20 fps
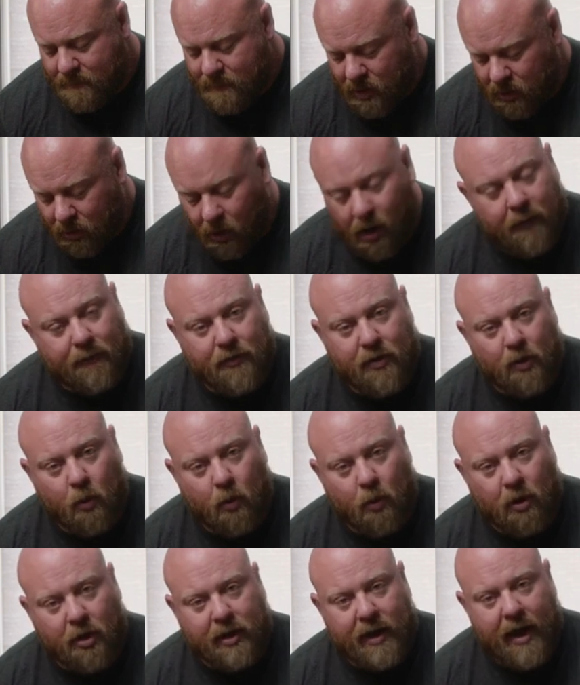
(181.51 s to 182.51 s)
middle of the
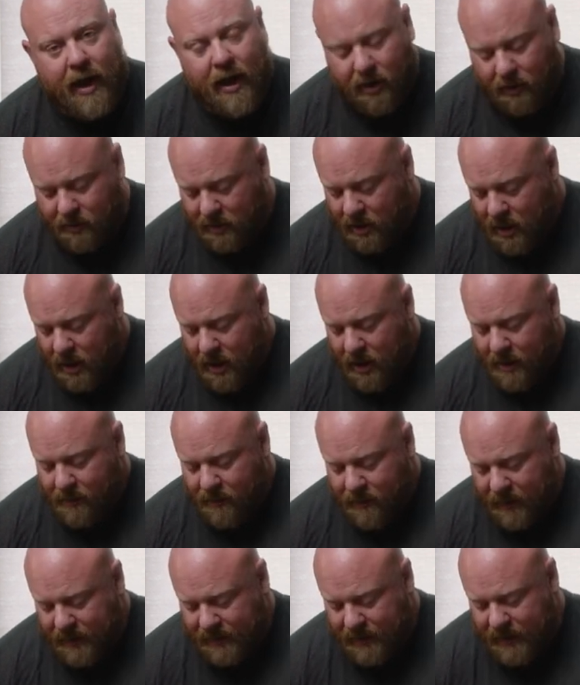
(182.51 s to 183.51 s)
workout,
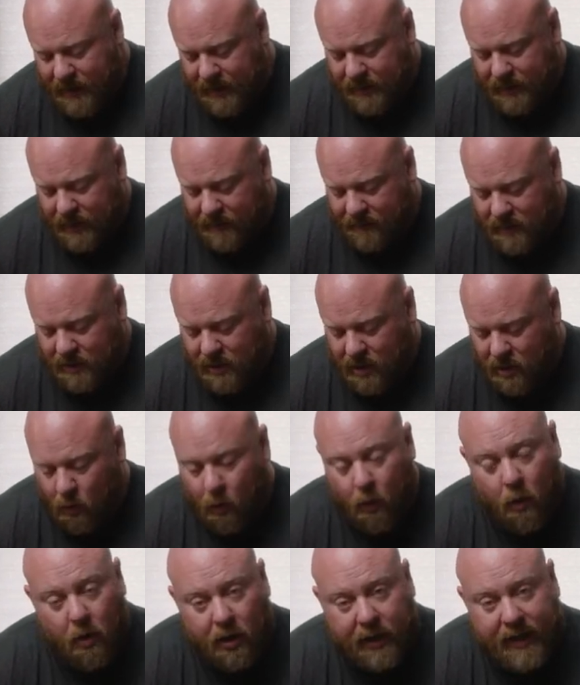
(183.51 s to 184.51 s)
this knee sleeve is gonna
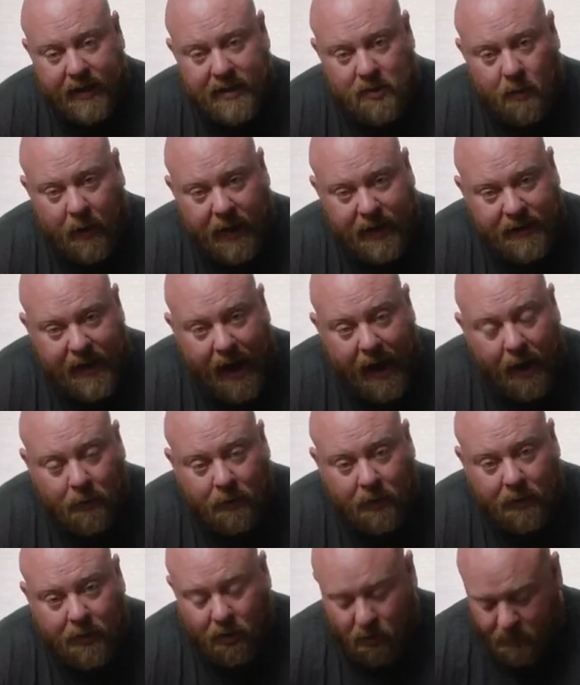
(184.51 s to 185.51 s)
work its way
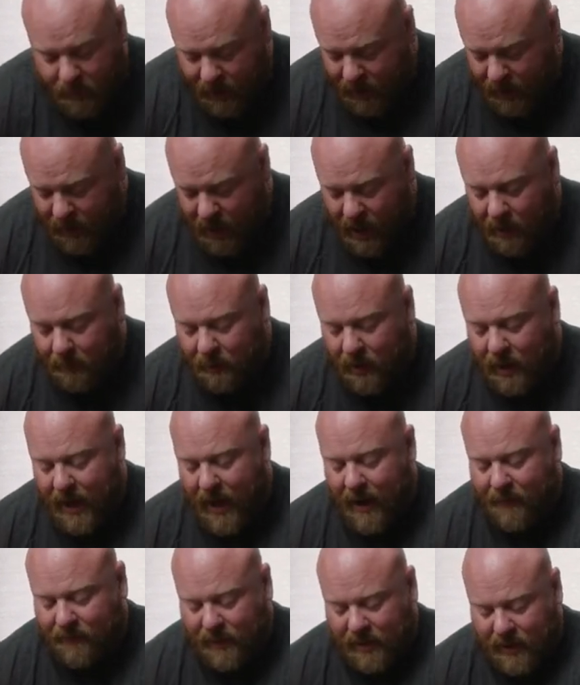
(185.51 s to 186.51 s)
down a little bit and I'm gonna
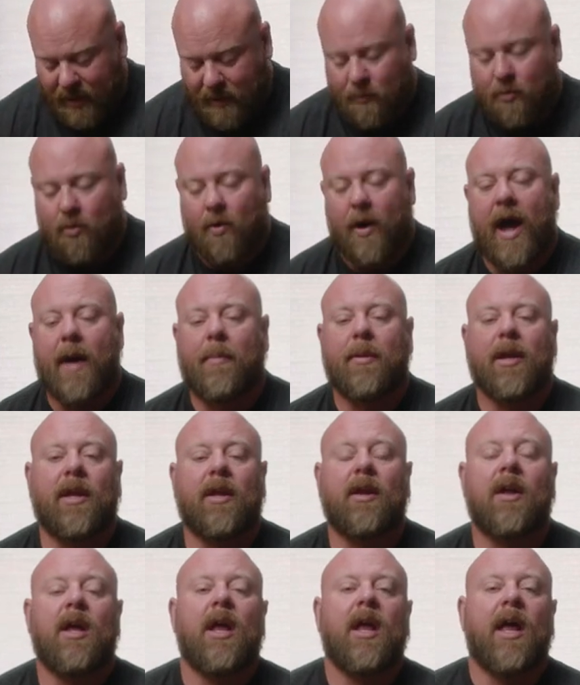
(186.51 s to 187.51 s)
have to keep grabbing
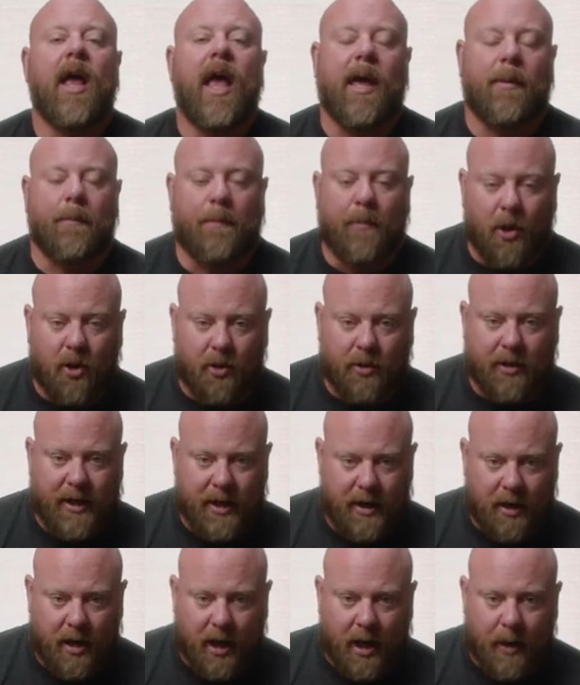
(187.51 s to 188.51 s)
it and pulling
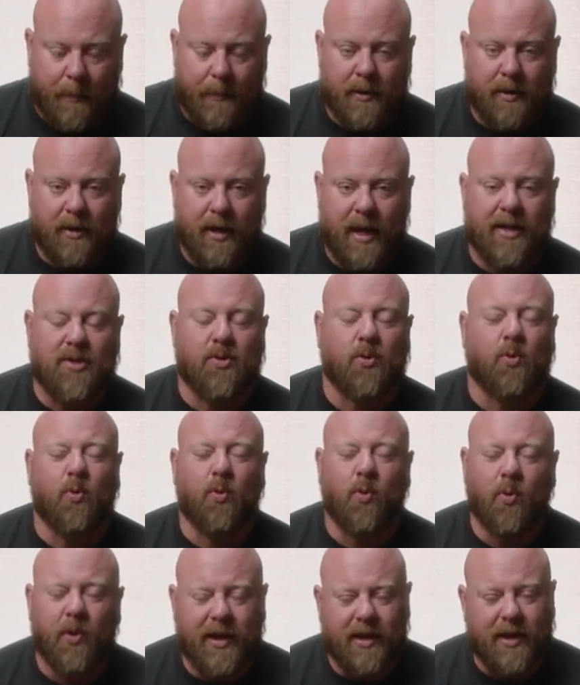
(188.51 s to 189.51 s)
it up. And it's
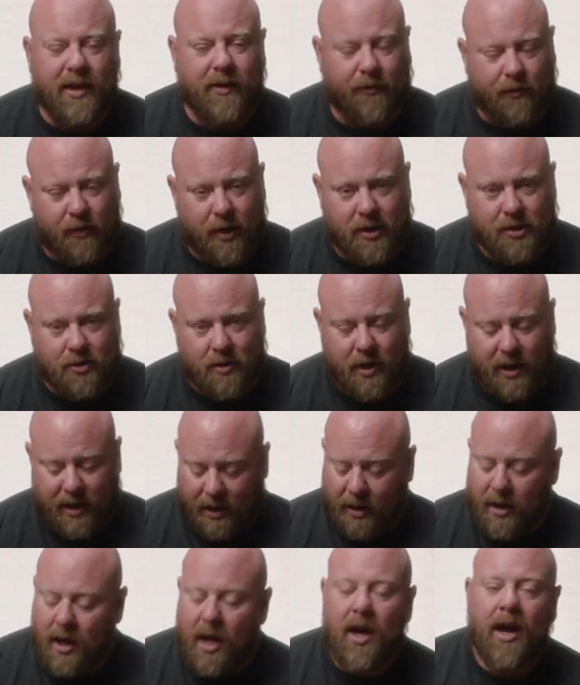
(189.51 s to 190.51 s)
really frustrating.